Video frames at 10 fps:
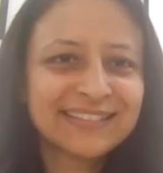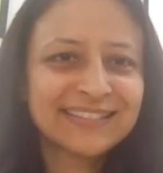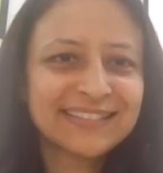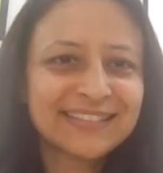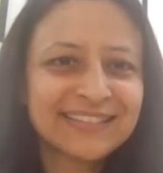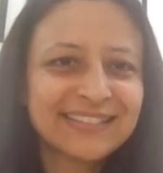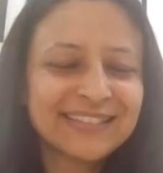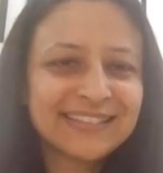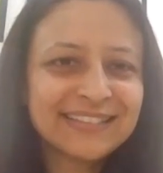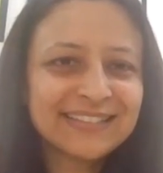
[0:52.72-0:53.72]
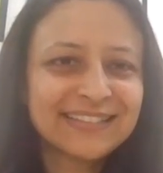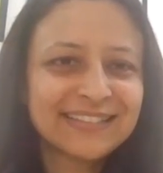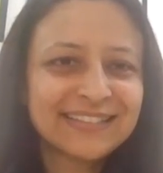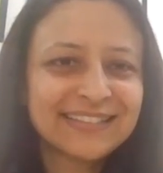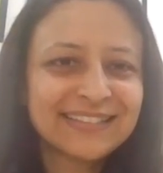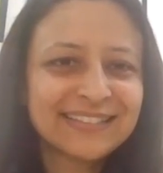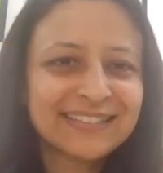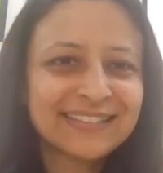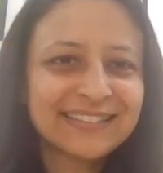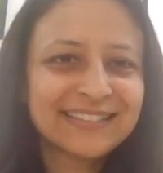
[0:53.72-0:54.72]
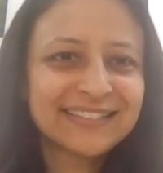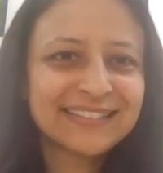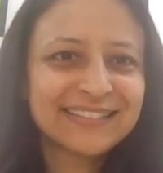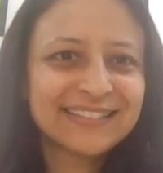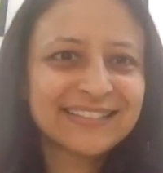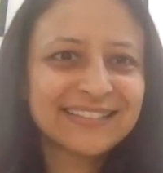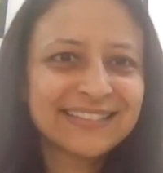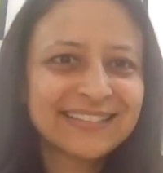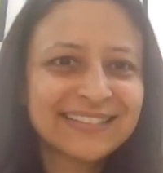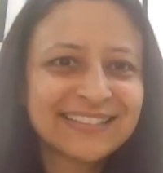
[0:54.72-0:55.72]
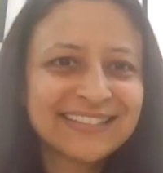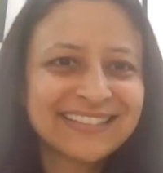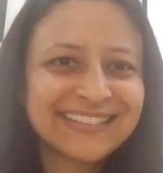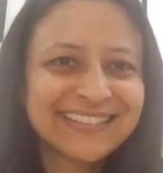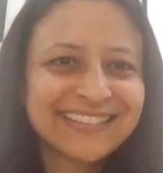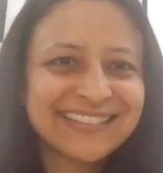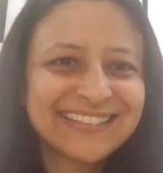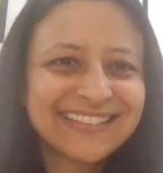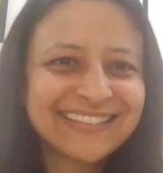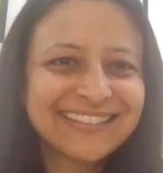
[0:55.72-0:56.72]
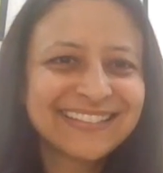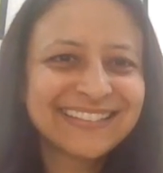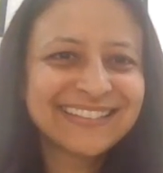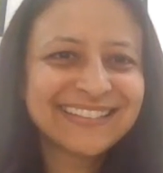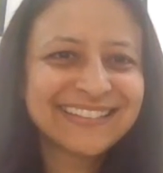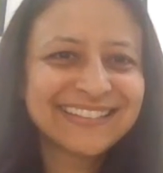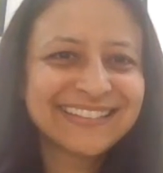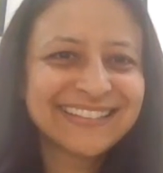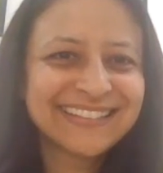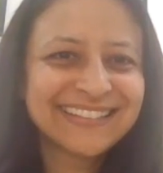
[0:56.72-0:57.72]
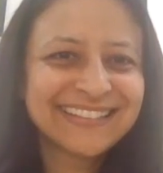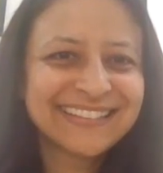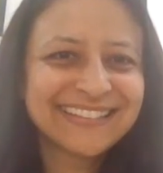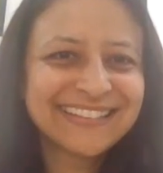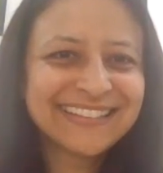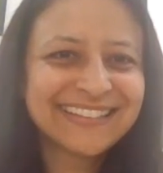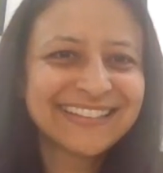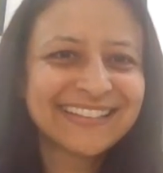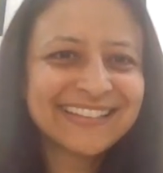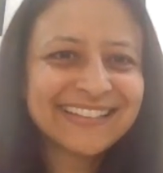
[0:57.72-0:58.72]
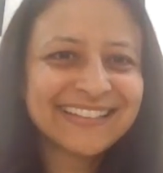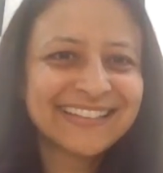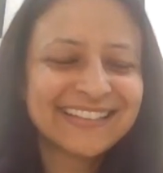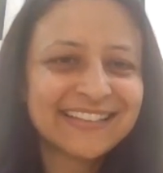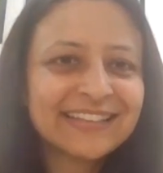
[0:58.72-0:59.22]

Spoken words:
The person shown says nothing.